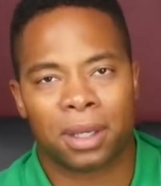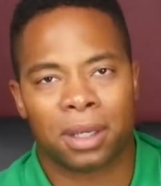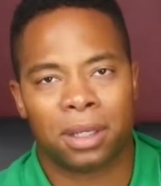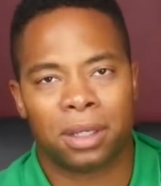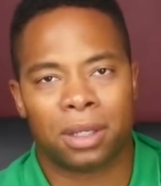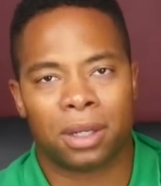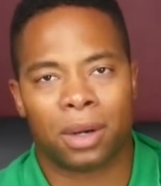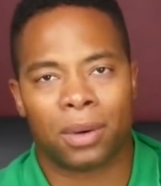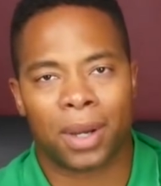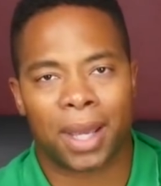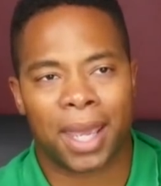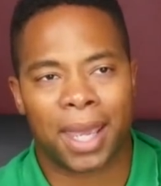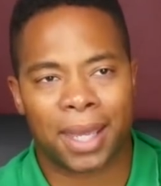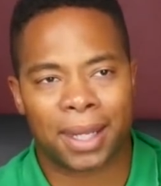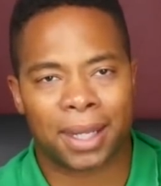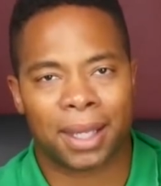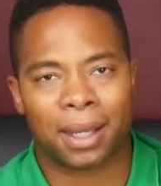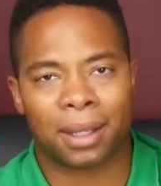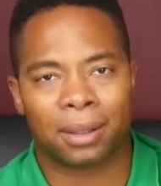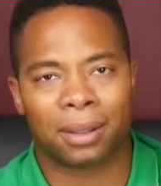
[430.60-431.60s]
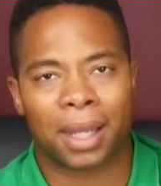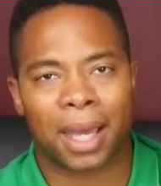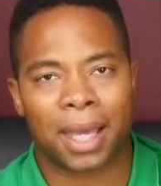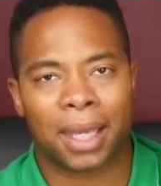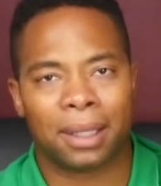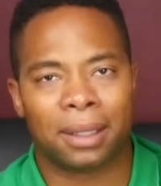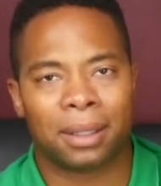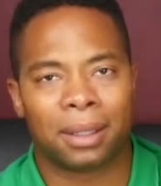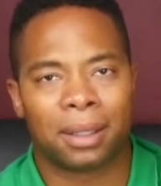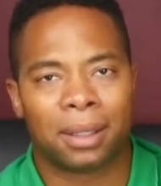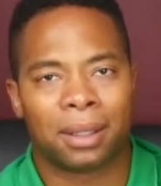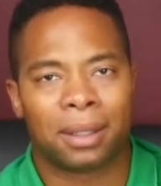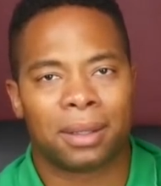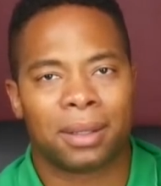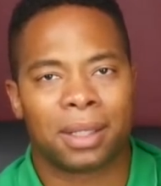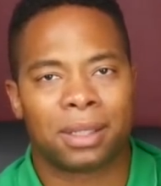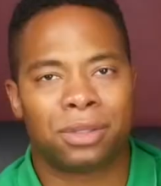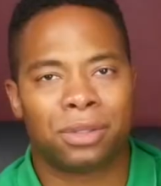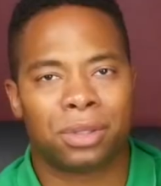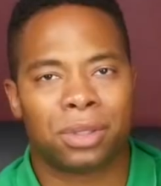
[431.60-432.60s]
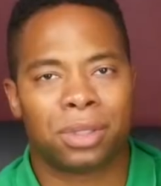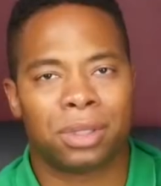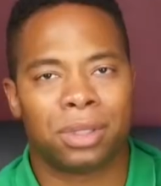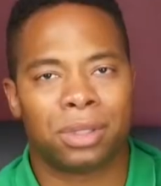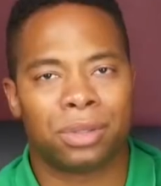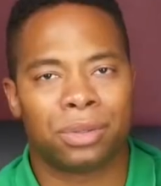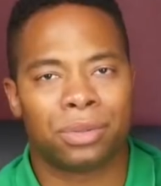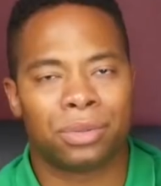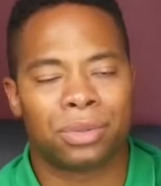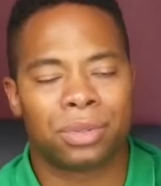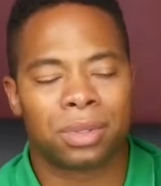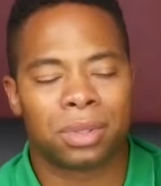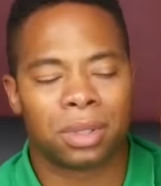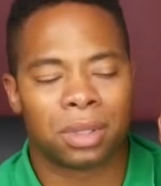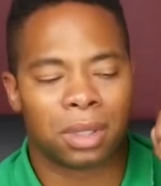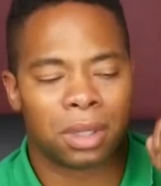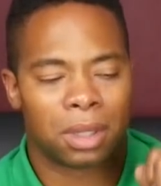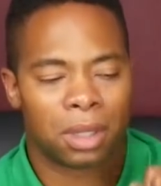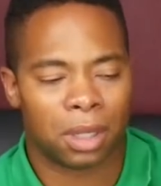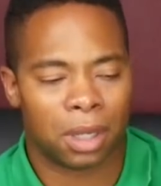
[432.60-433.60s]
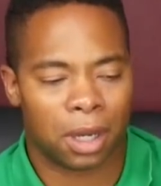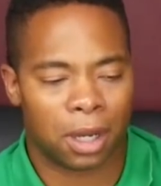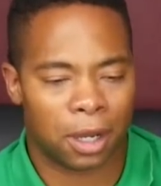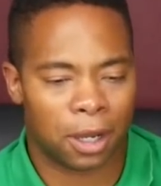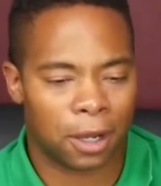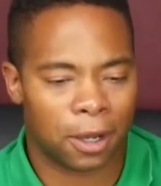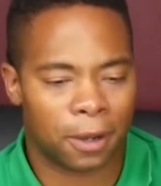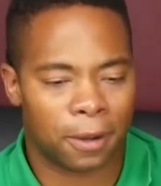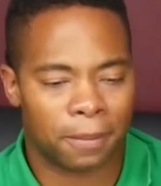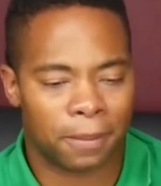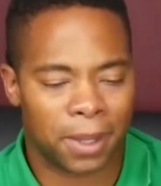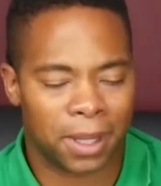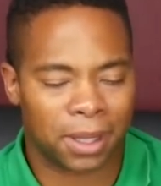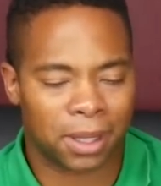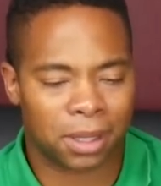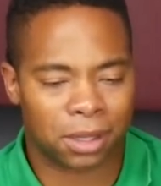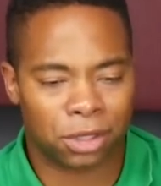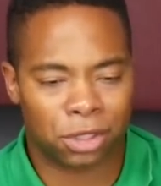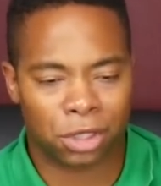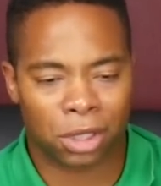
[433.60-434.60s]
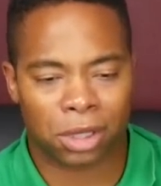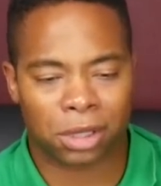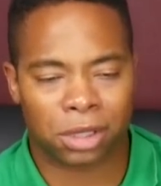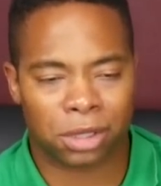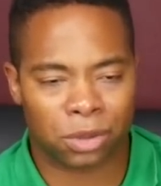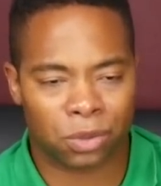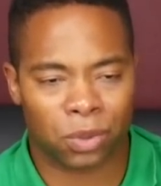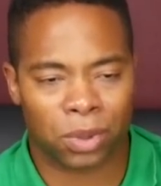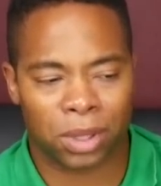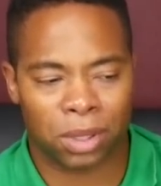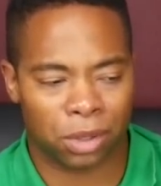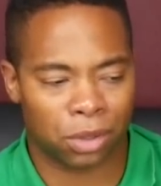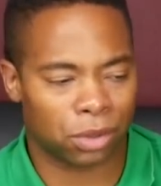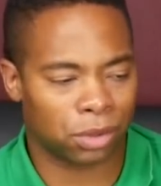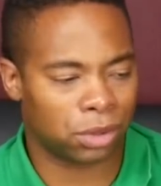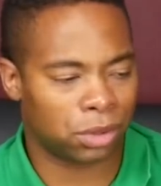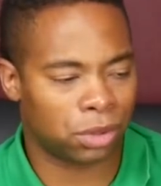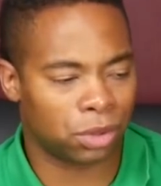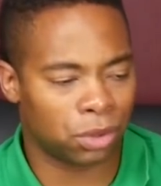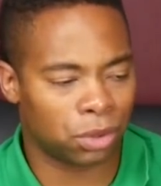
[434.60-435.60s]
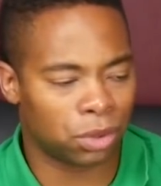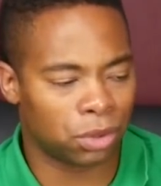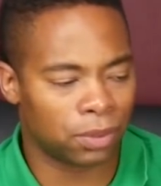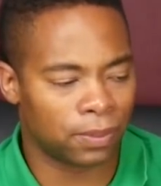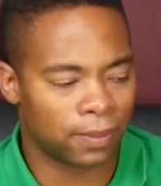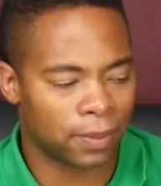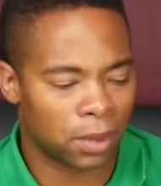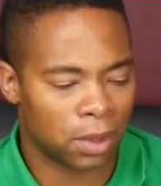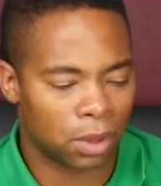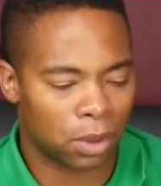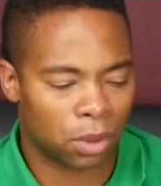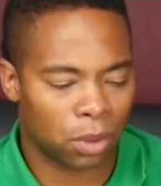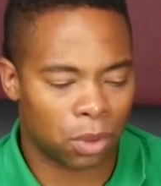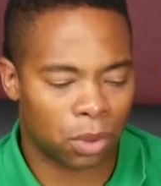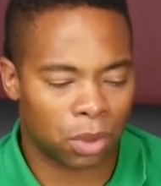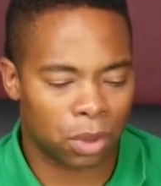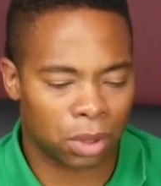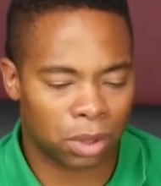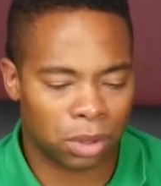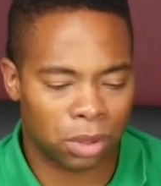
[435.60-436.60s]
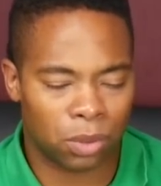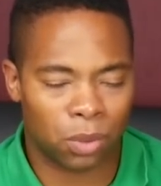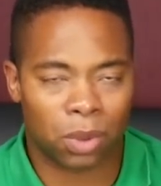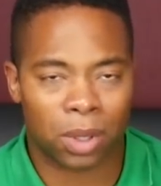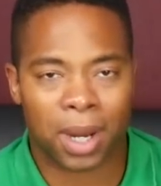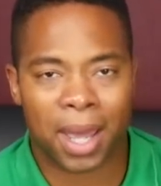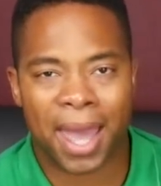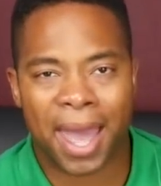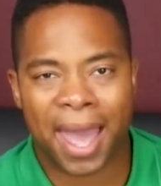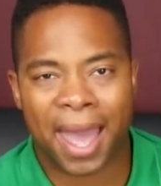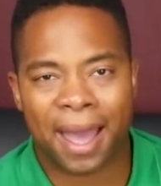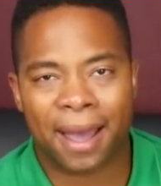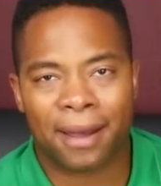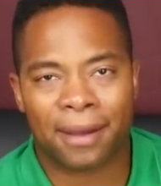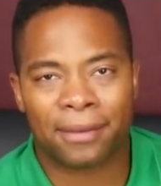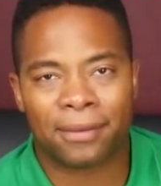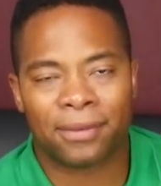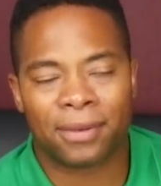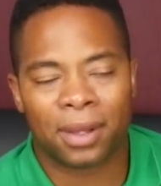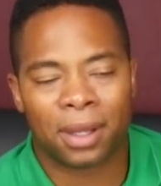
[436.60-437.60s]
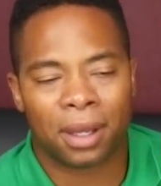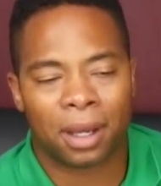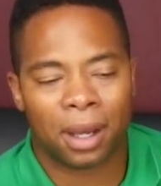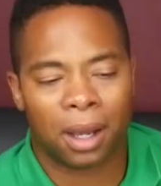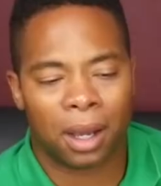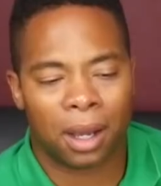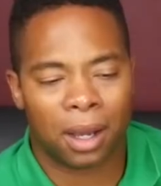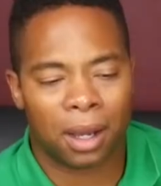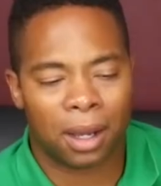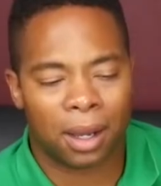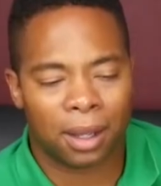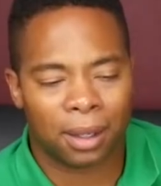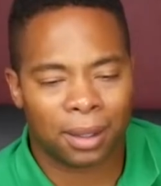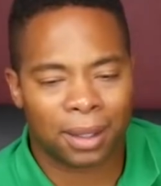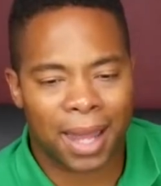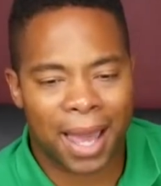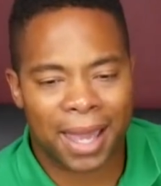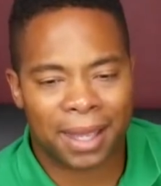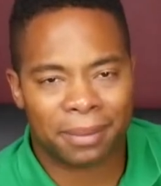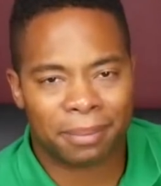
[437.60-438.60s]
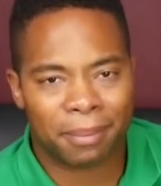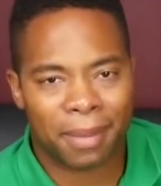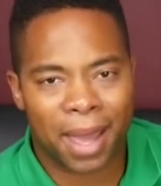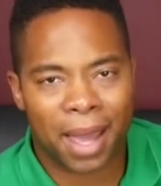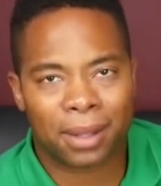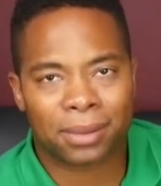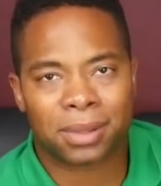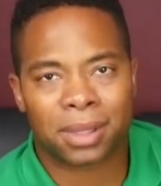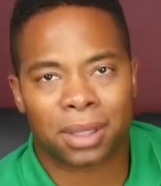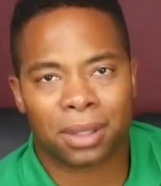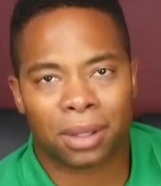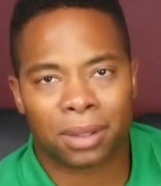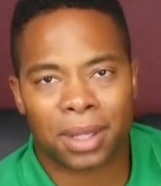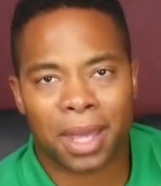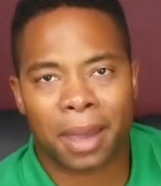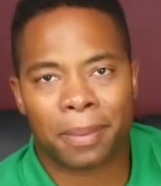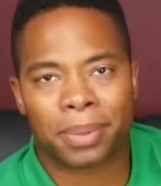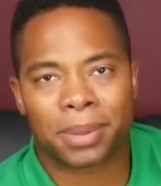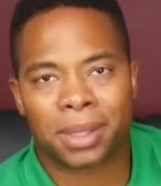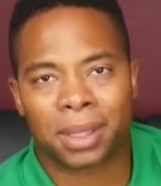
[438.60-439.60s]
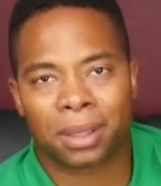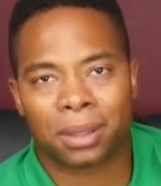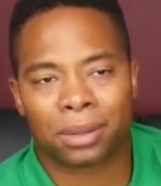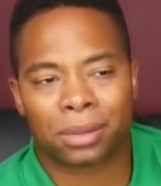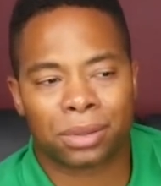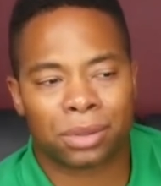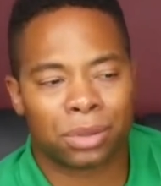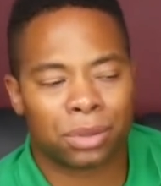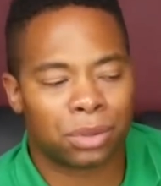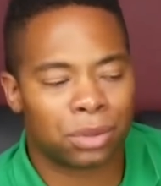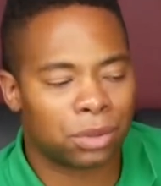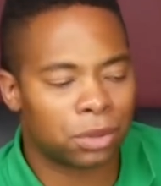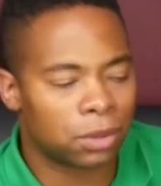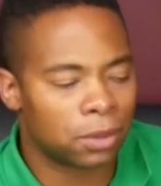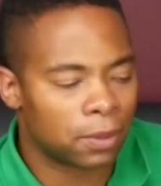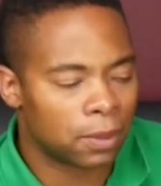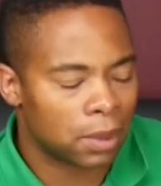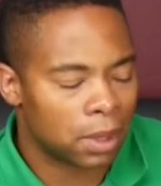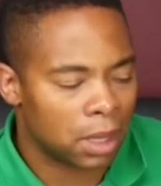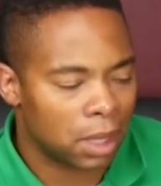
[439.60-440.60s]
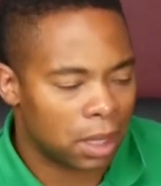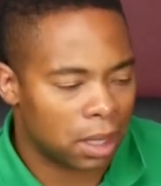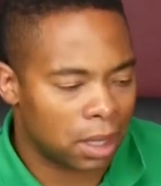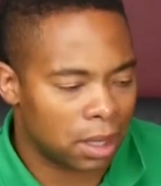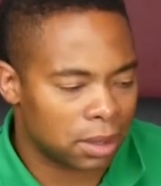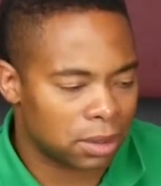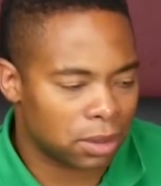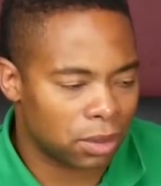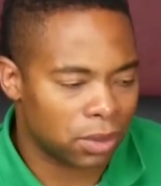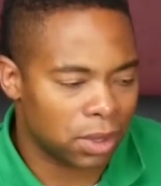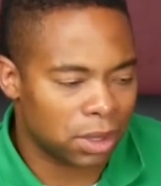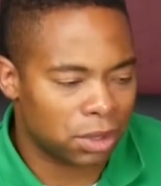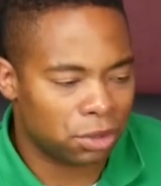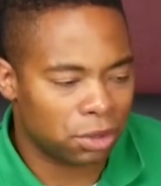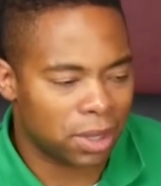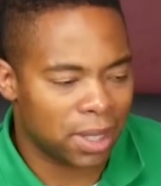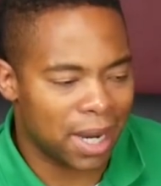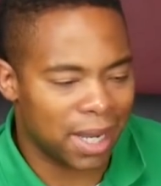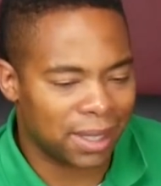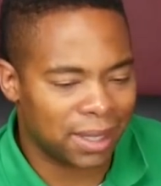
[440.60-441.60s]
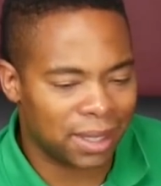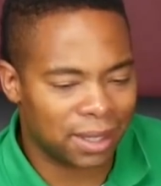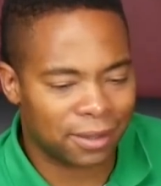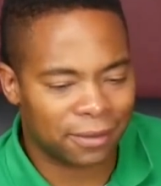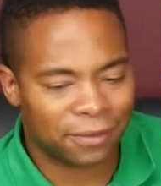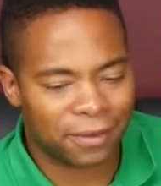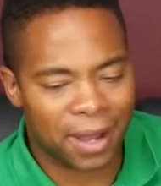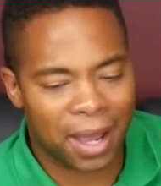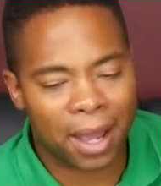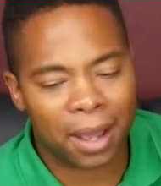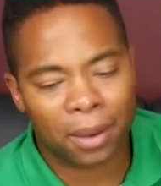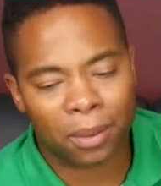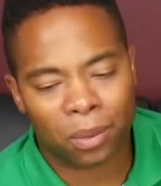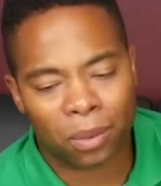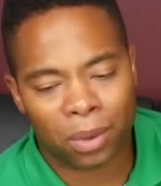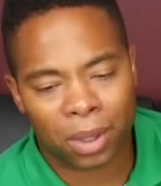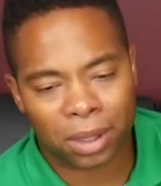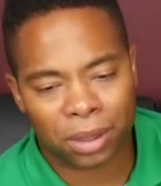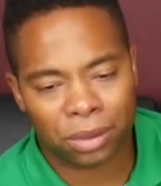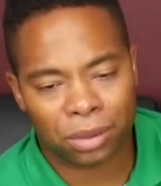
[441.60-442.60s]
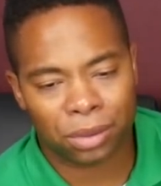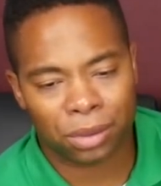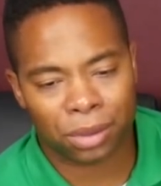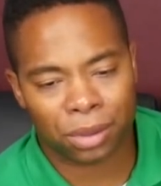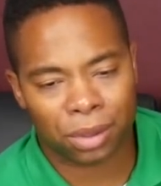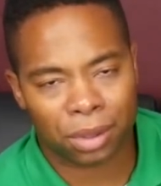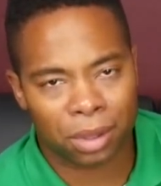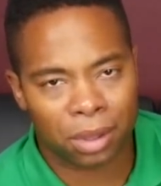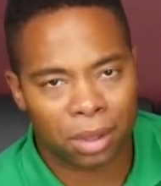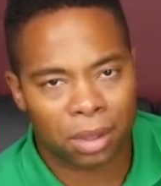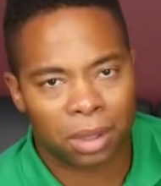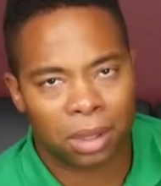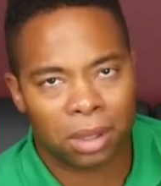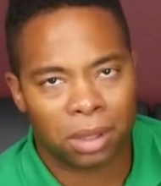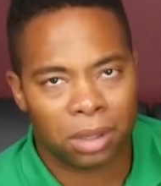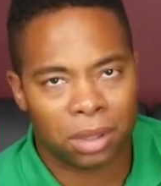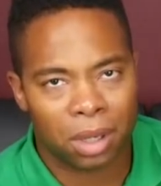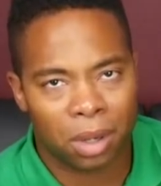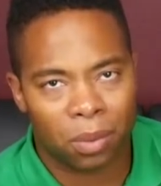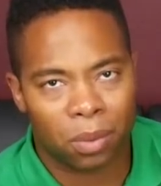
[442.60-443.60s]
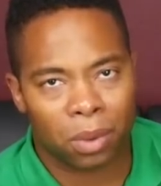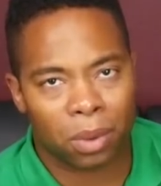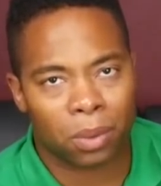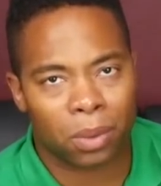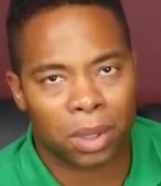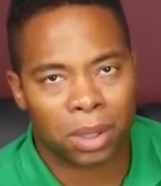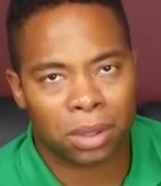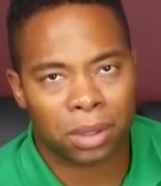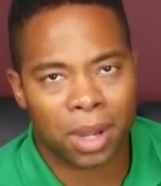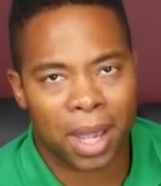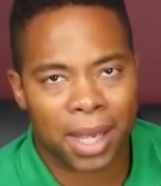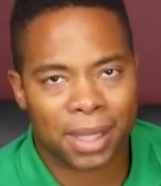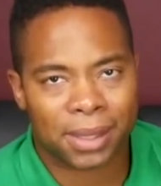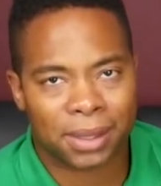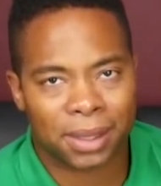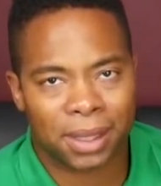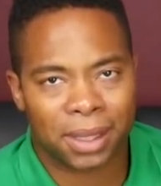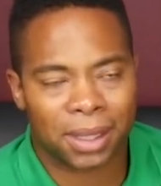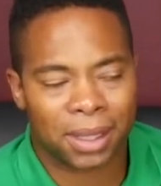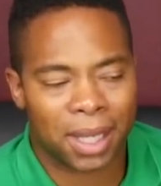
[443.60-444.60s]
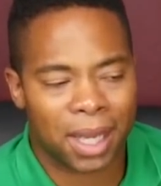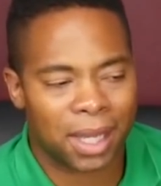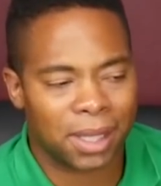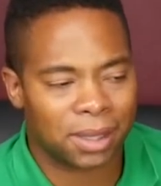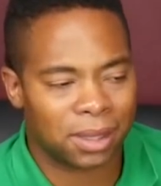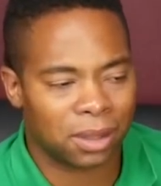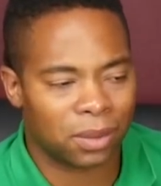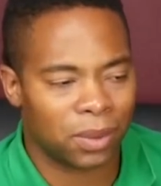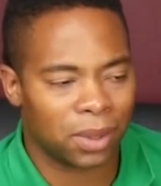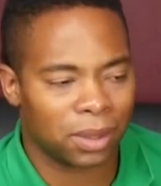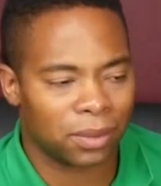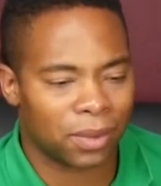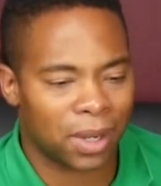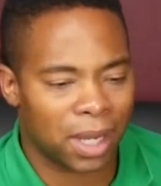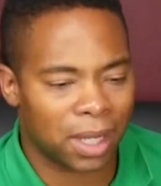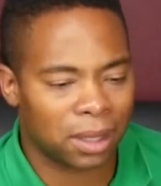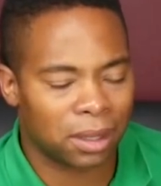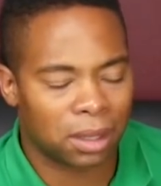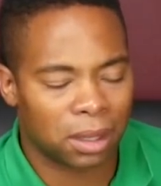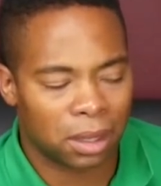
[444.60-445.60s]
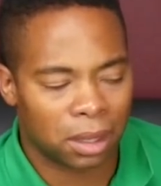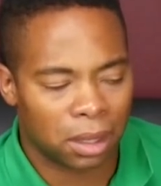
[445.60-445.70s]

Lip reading: you know, a handheld light that you can use in conjunction with your tool, or you want to have a light mounted on that particular tool so that you can identify what you're, you know, what you're actually engaging with, right?